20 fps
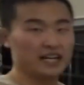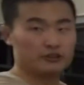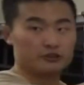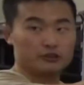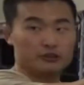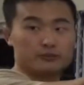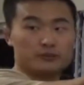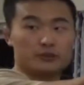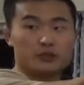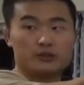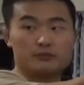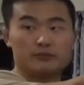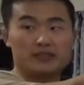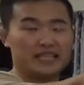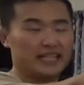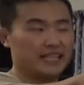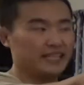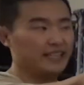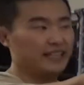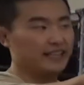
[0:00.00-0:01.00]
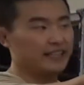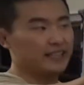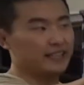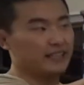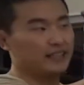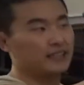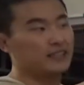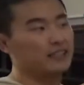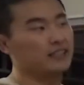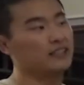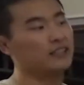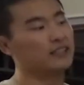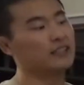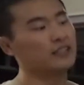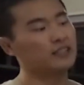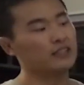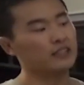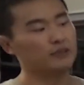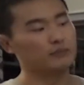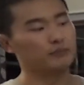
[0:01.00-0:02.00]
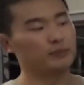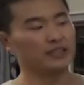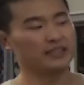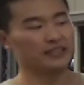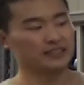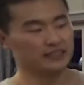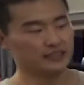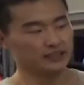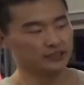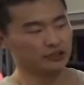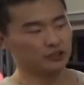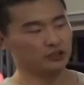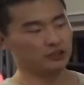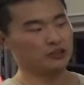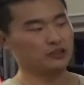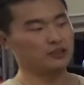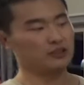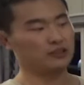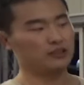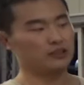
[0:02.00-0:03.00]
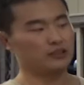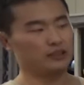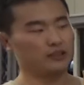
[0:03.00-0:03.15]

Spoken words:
group could be anything, but this is your,